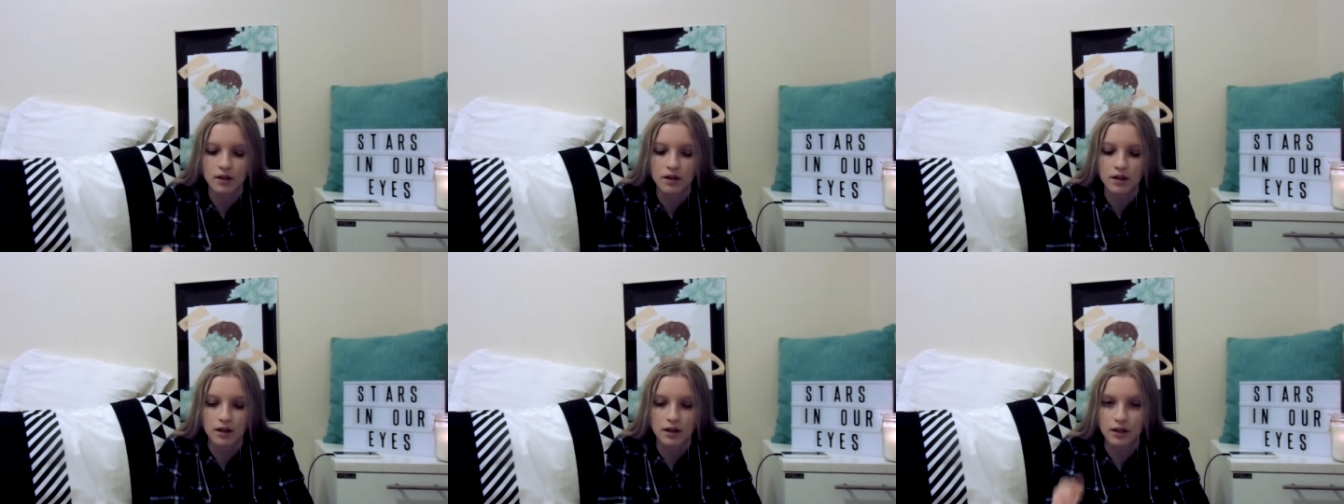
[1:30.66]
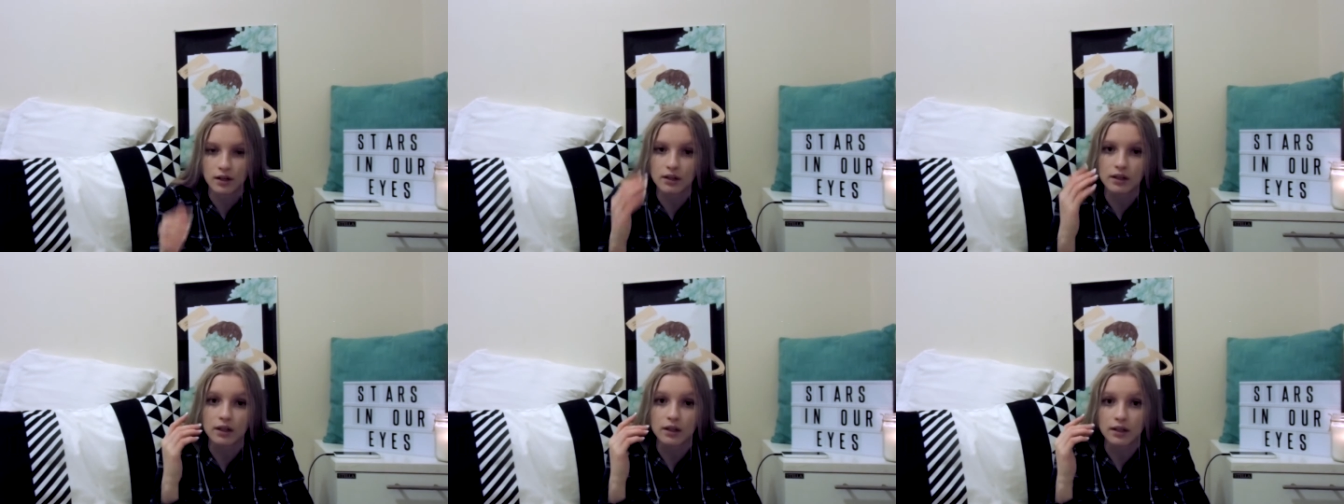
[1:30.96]
And a
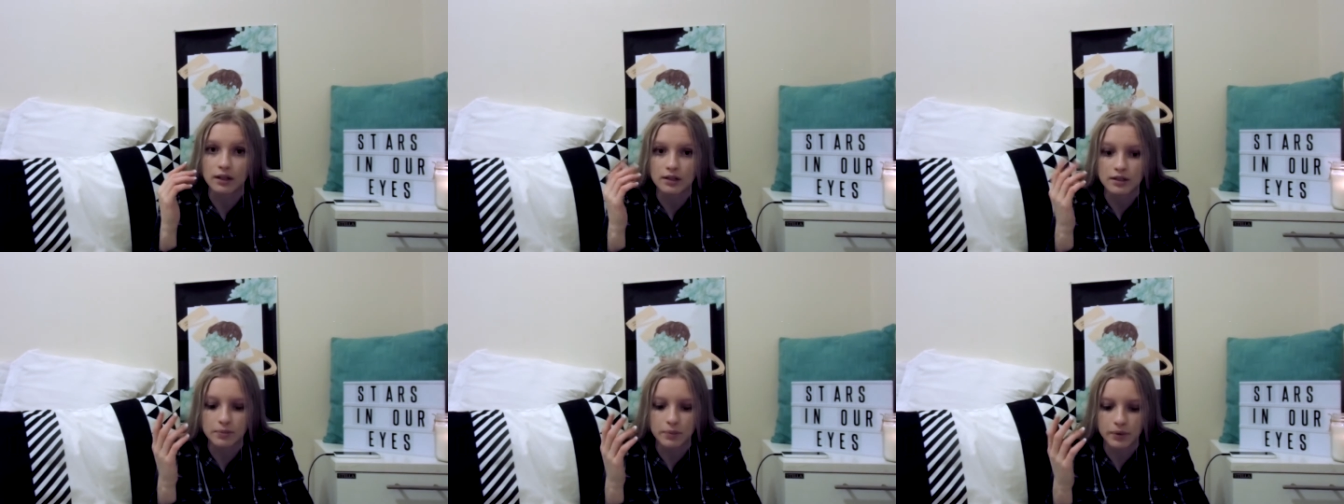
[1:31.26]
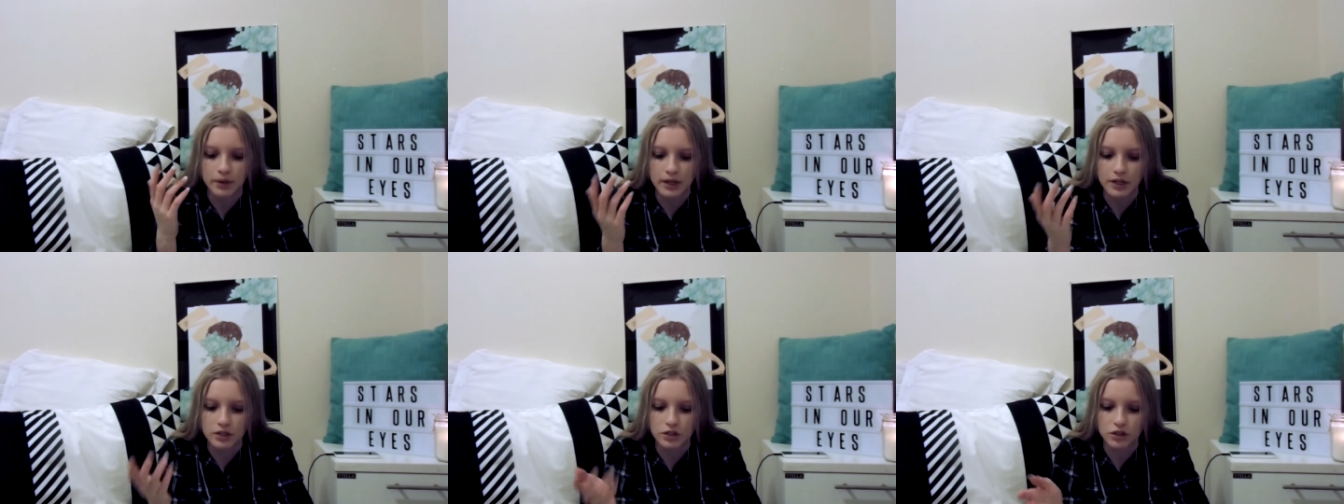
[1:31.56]
little
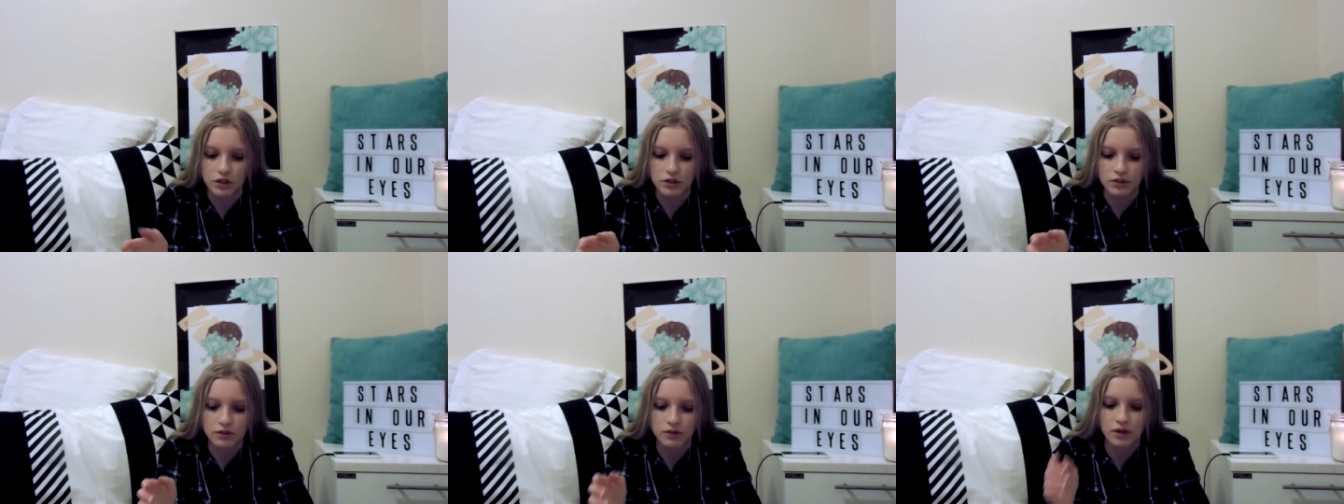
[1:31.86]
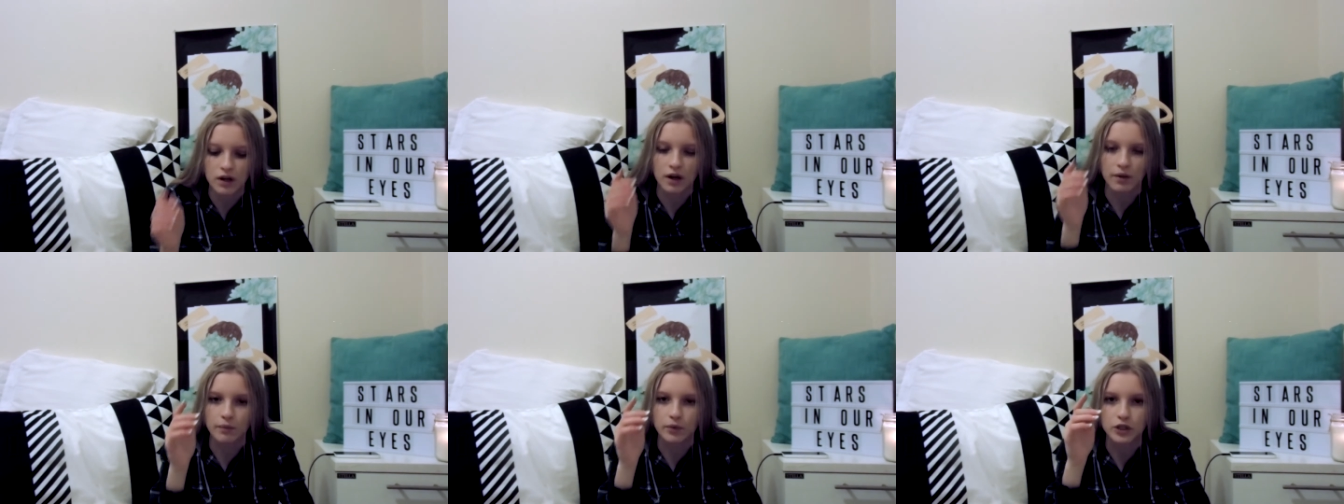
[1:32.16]
inspiration,
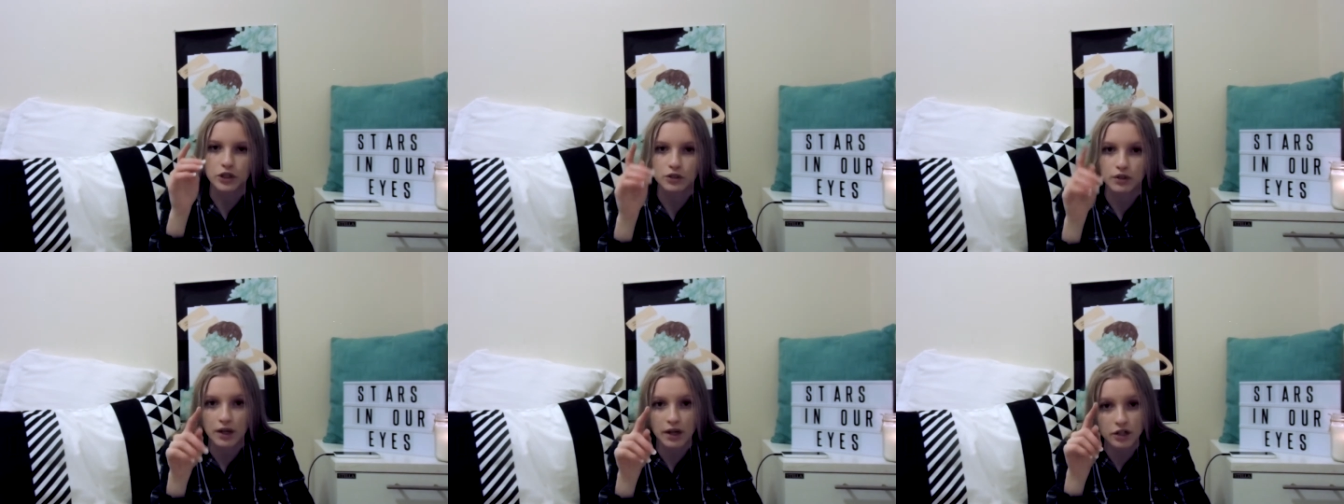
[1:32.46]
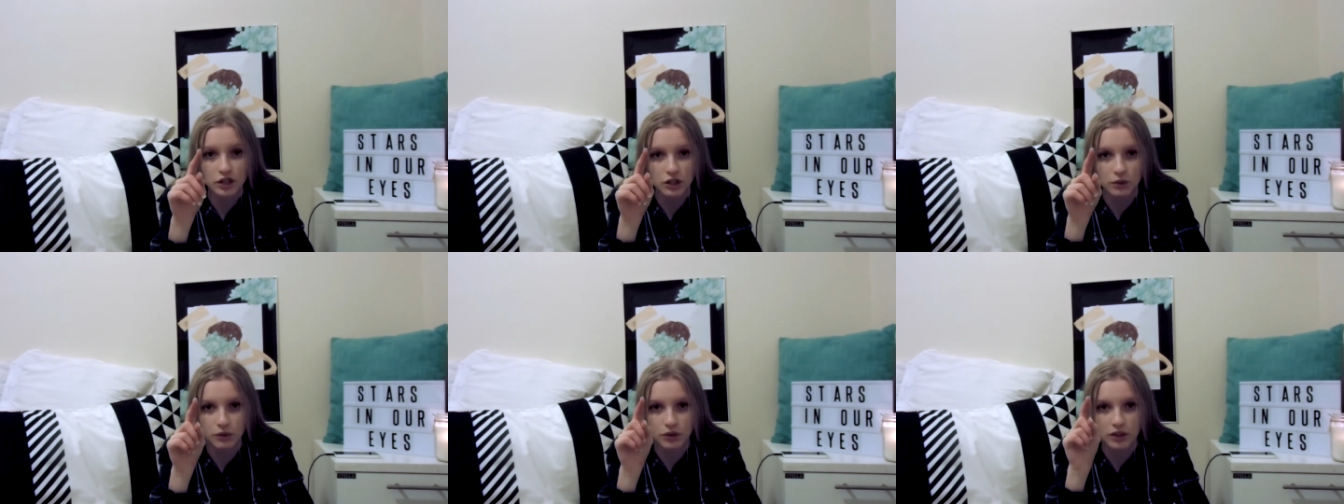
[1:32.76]
which is
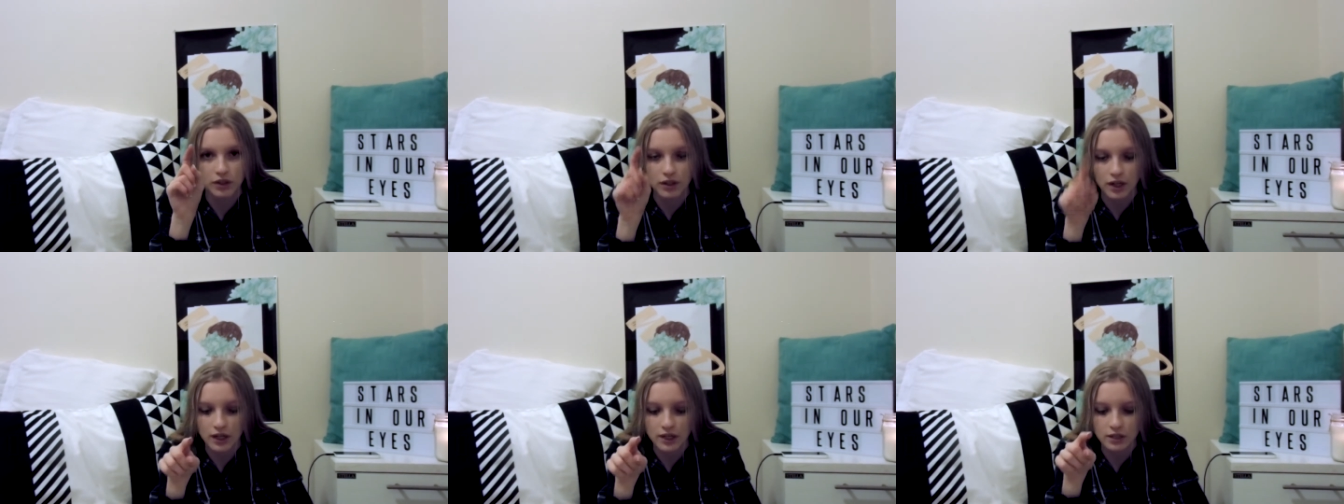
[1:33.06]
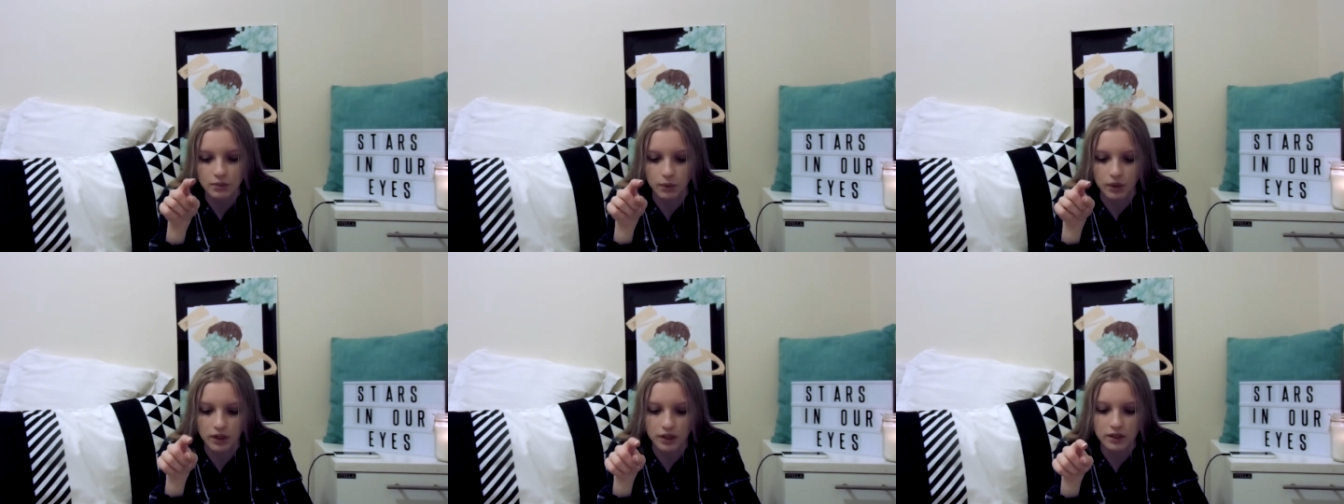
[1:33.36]
actually what the next
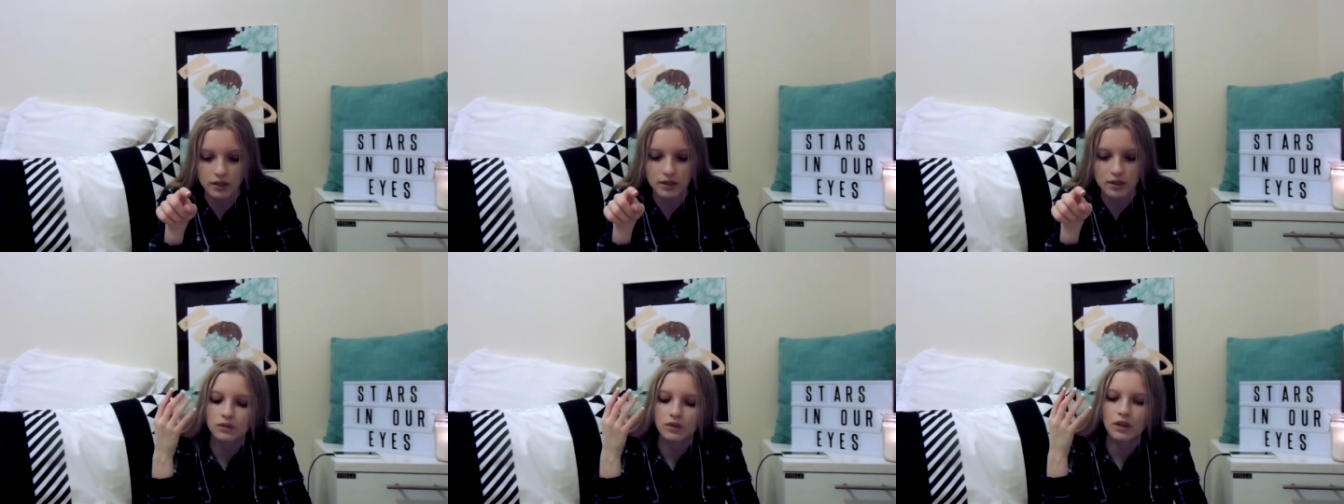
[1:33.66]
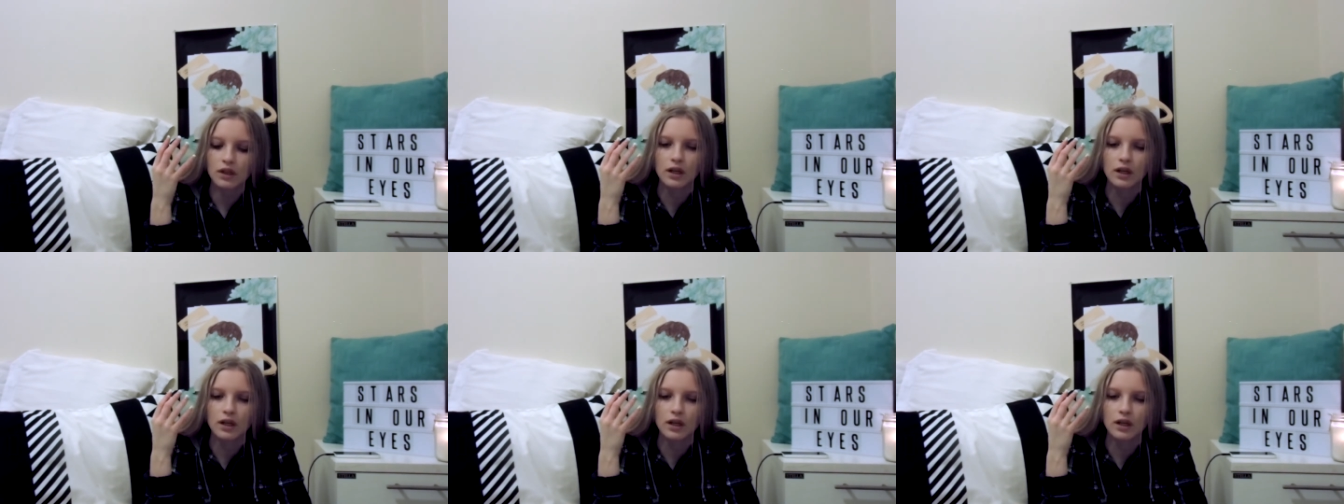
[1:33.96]
one is.